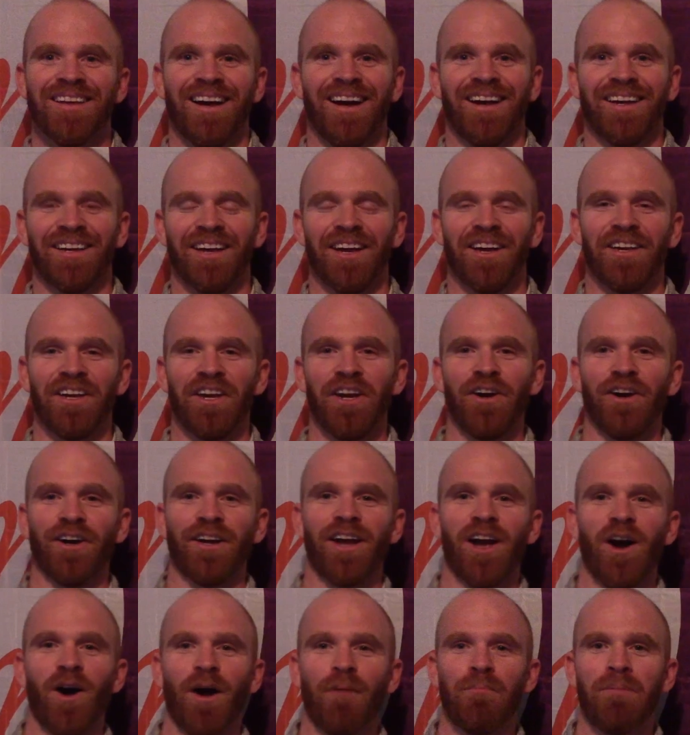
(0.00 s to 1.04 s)
A year
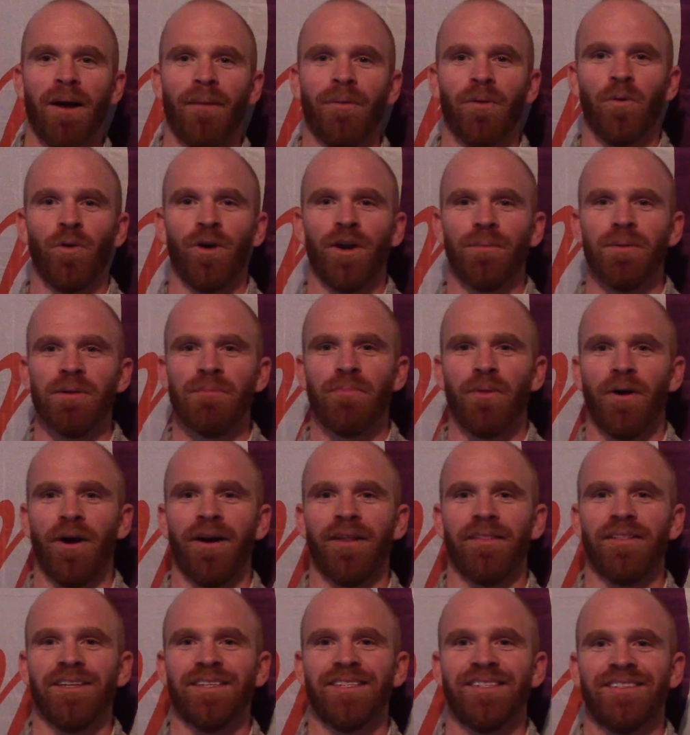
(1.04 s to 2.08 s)
ago, I probably would have been part
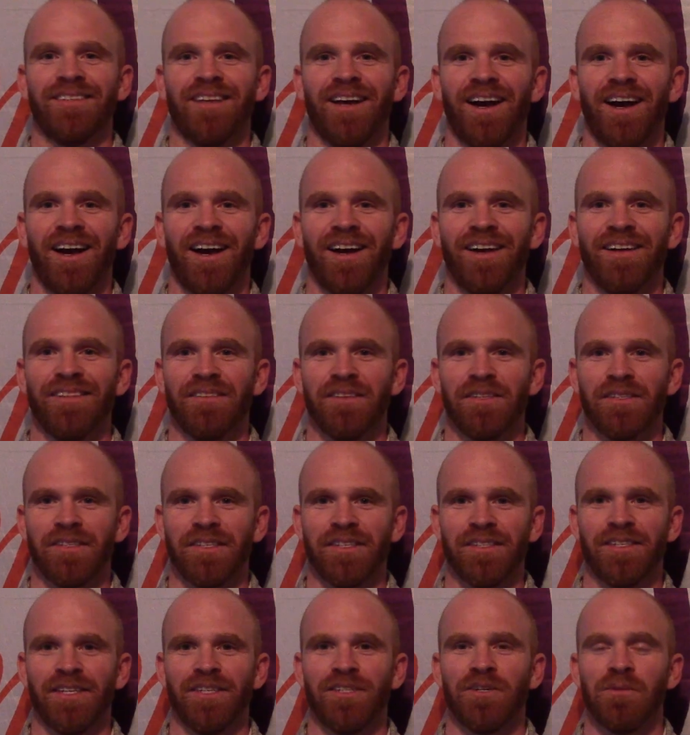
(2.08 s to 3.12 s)
of this
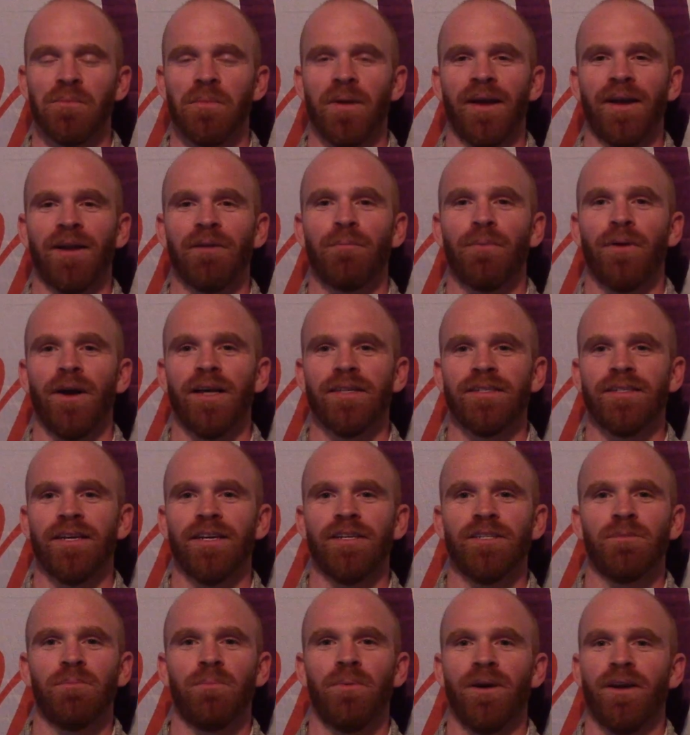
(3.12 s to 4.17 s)
decision-making
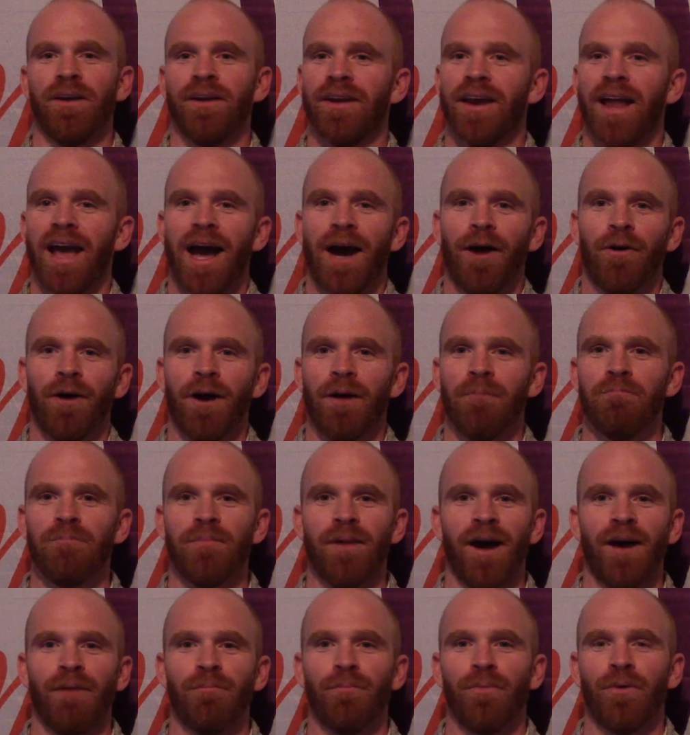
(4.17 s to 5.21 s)
process, but now
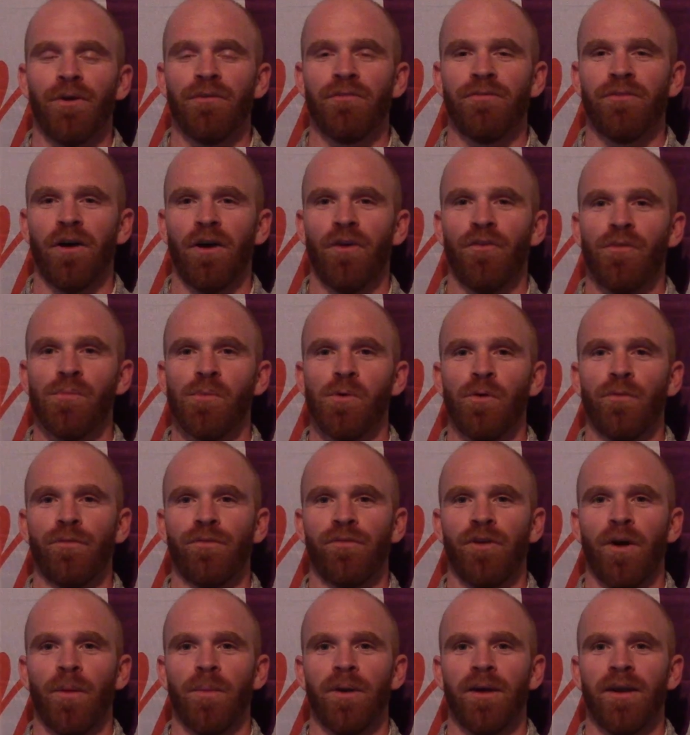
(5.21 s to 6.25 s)
I'm pretty far removed
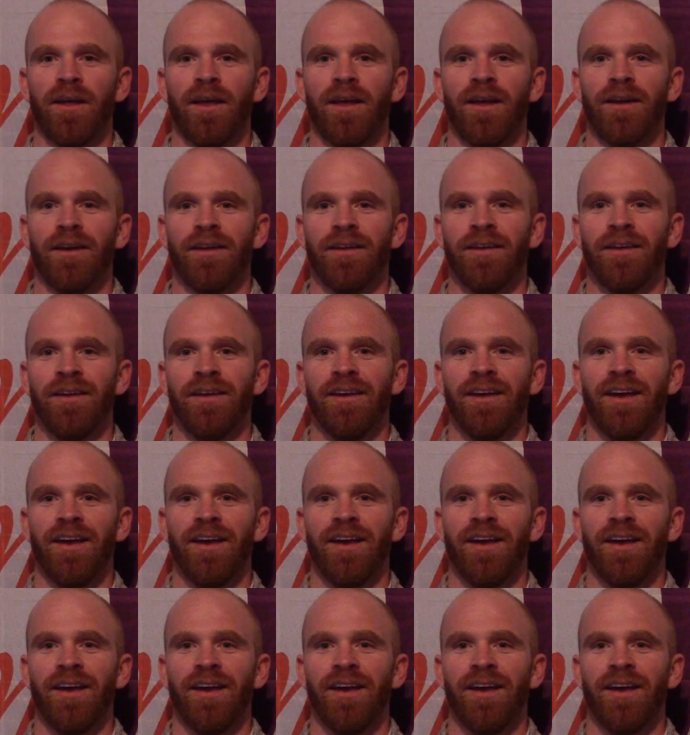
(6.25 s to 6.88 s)
from it, and